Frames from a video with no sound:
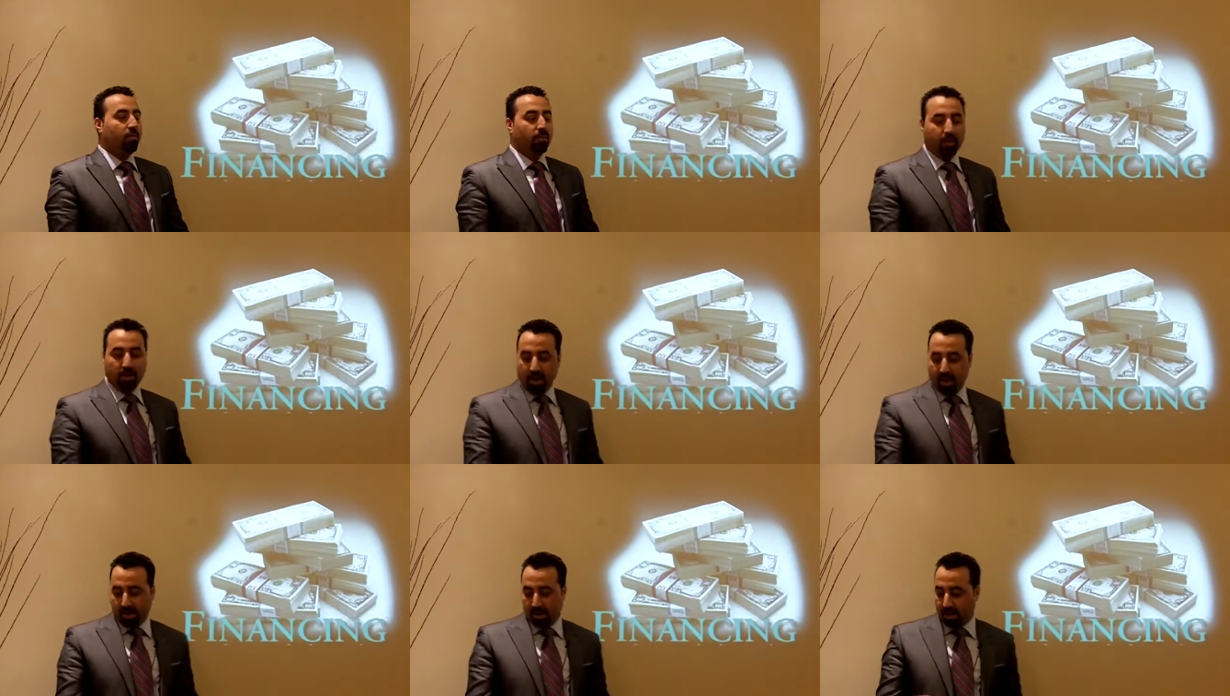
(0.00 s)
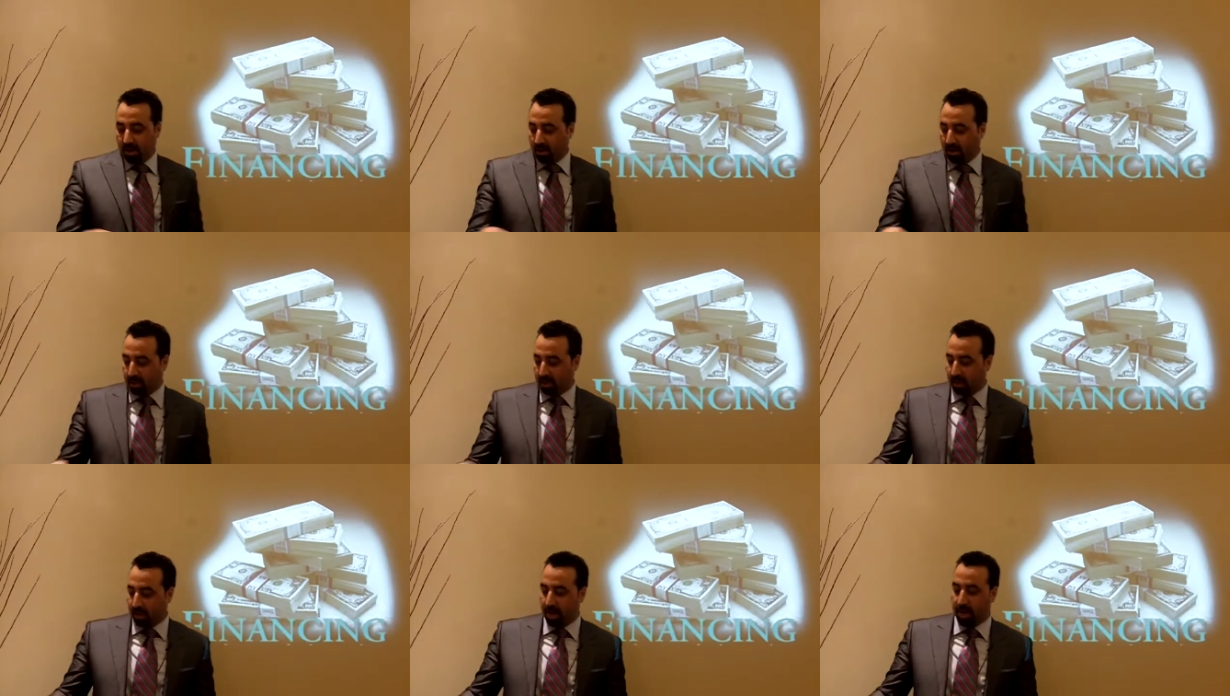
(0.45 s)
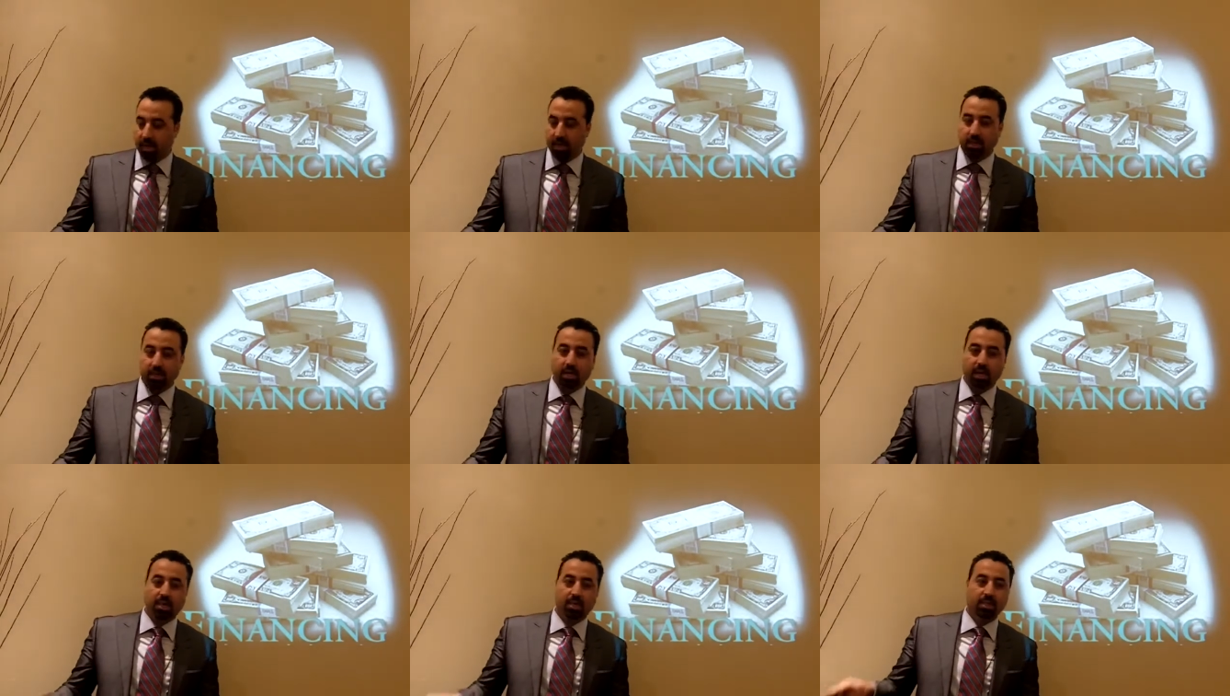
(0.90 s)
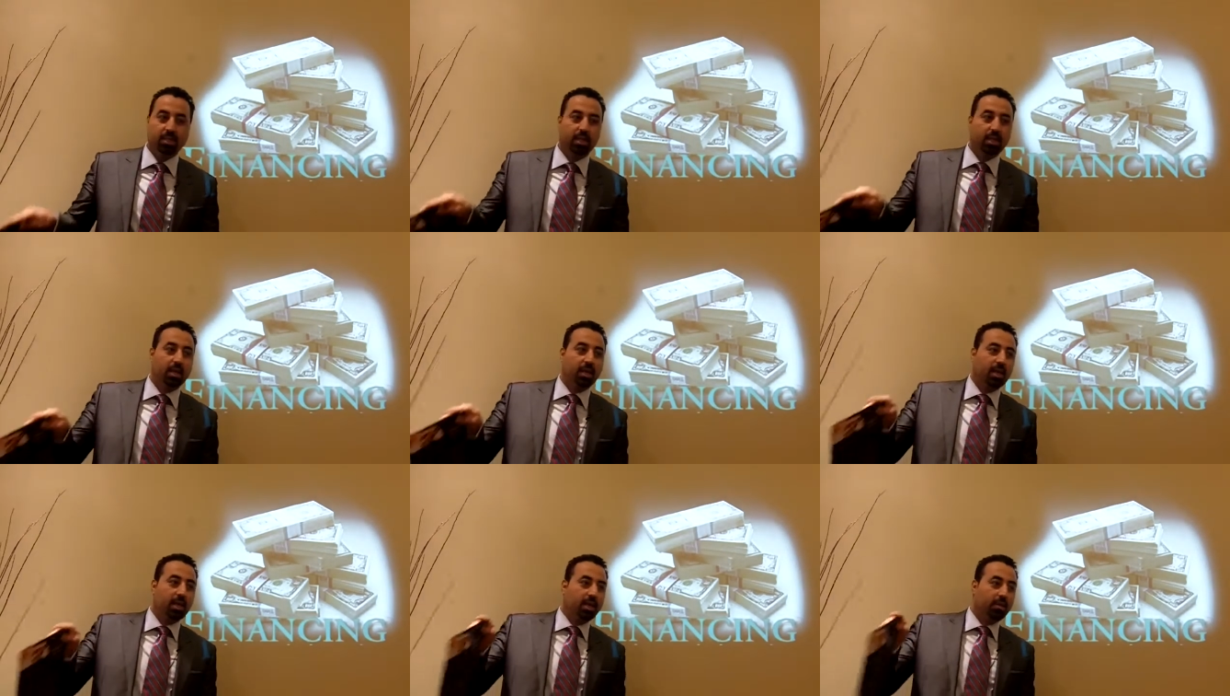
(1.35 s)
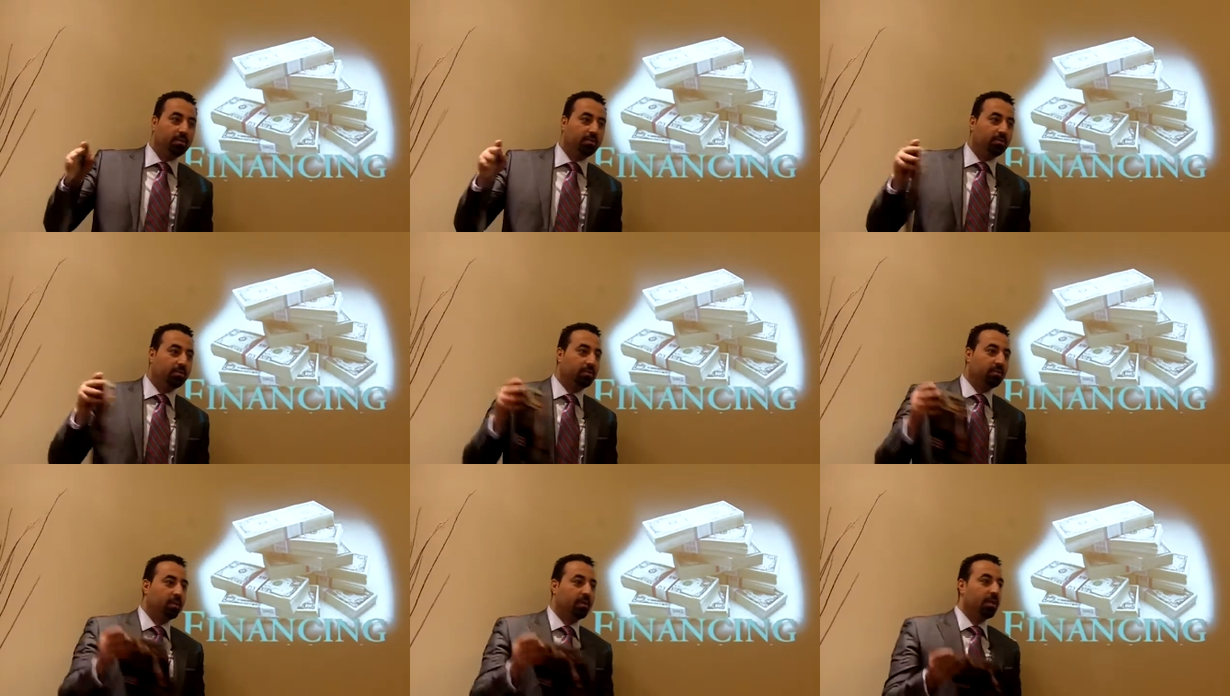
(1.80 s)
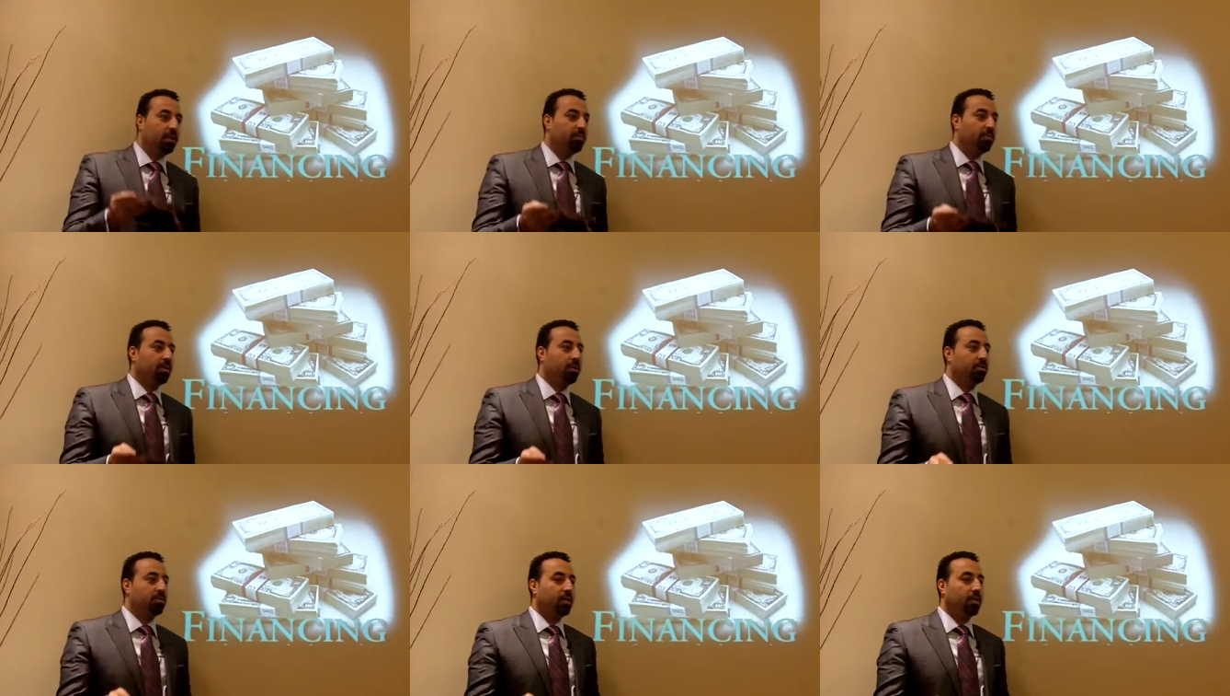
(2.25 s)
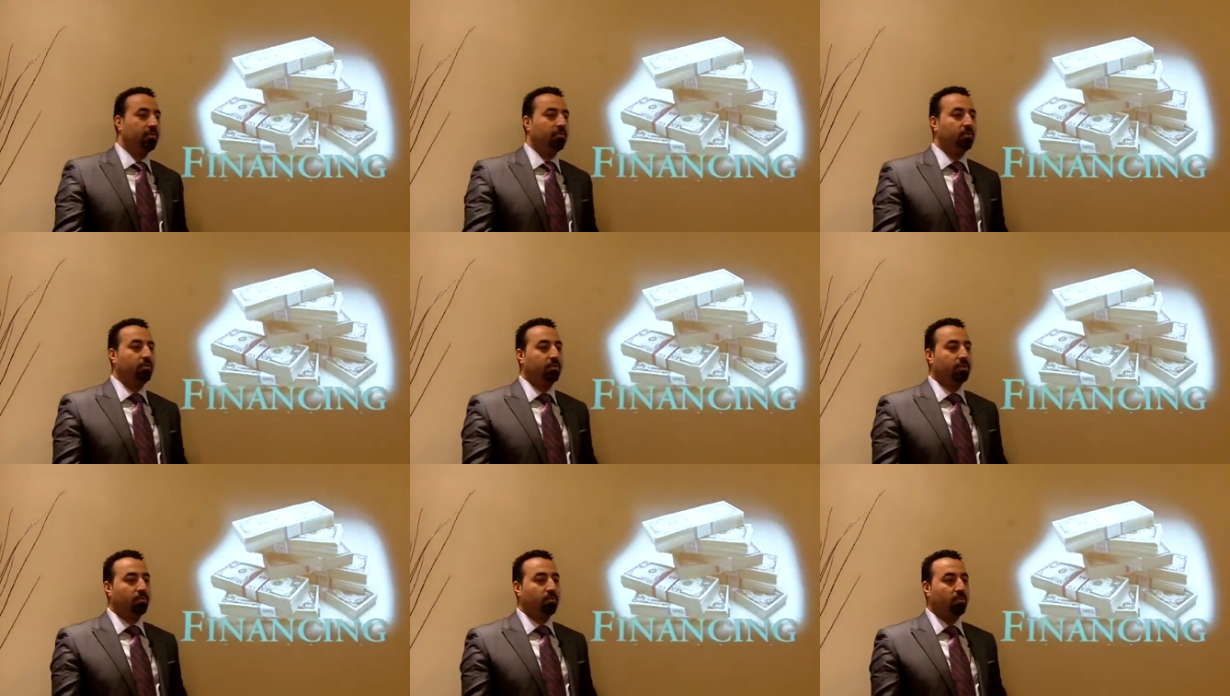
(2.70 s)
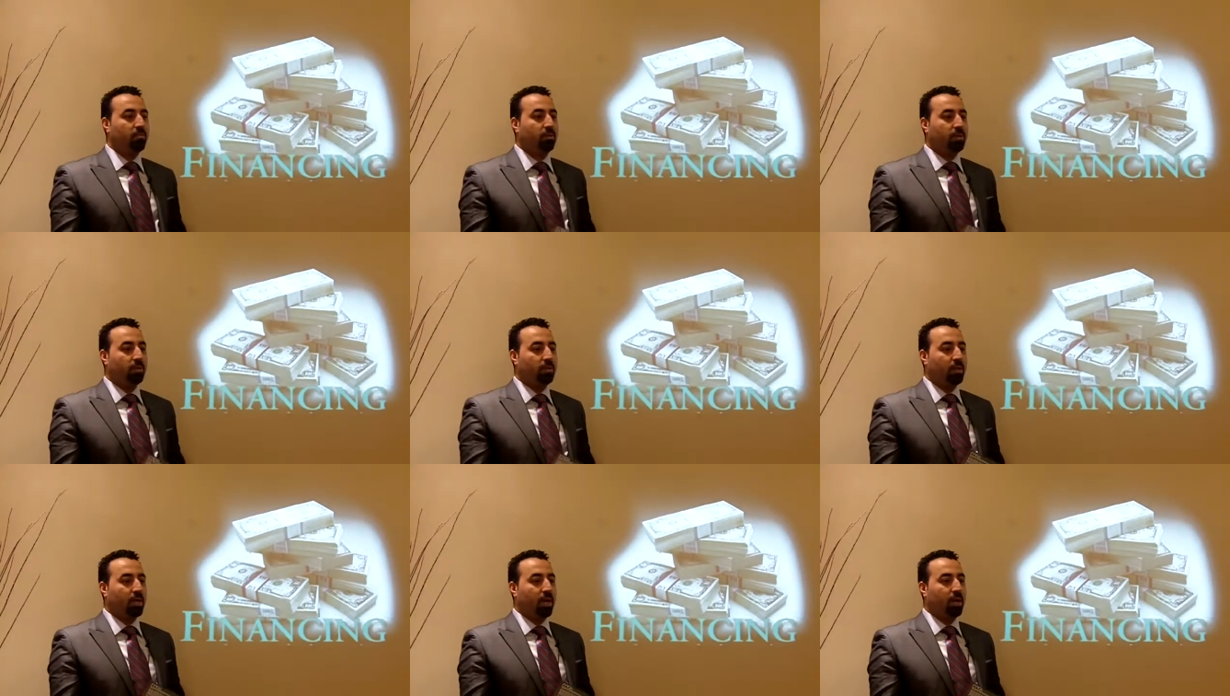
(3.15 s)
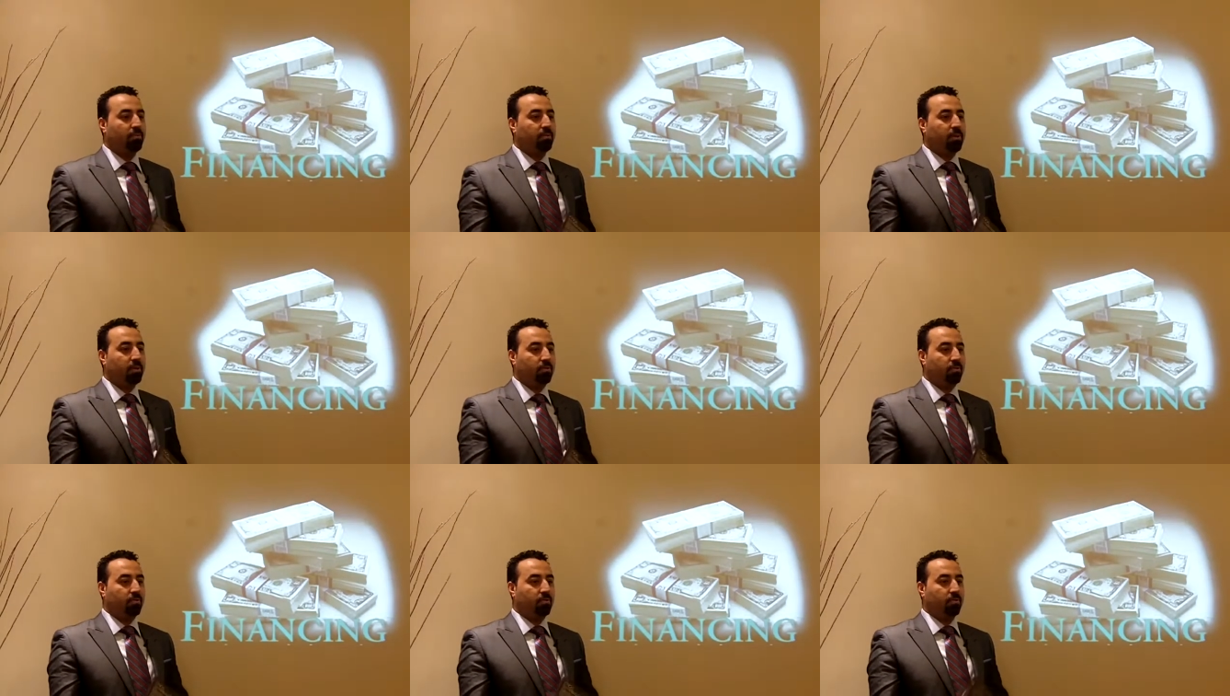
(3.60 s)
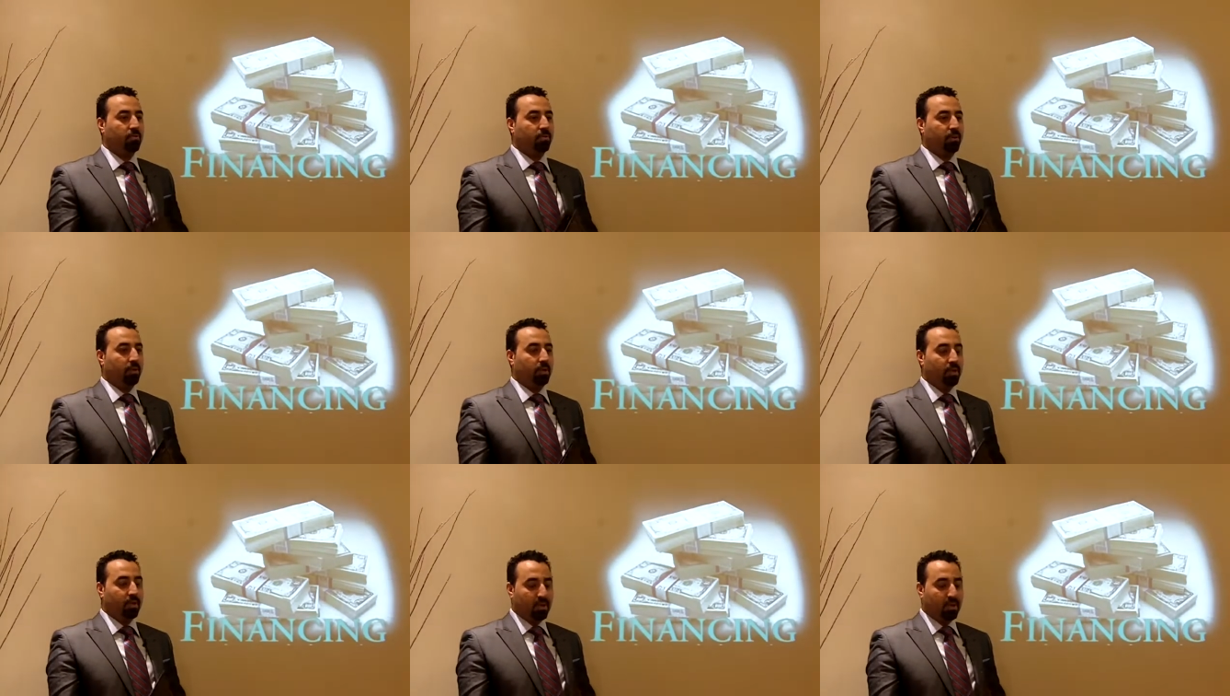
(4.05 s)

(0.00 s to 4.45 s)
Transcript: We cannot change anything else yeah, yeah. because that will be too much time consuming.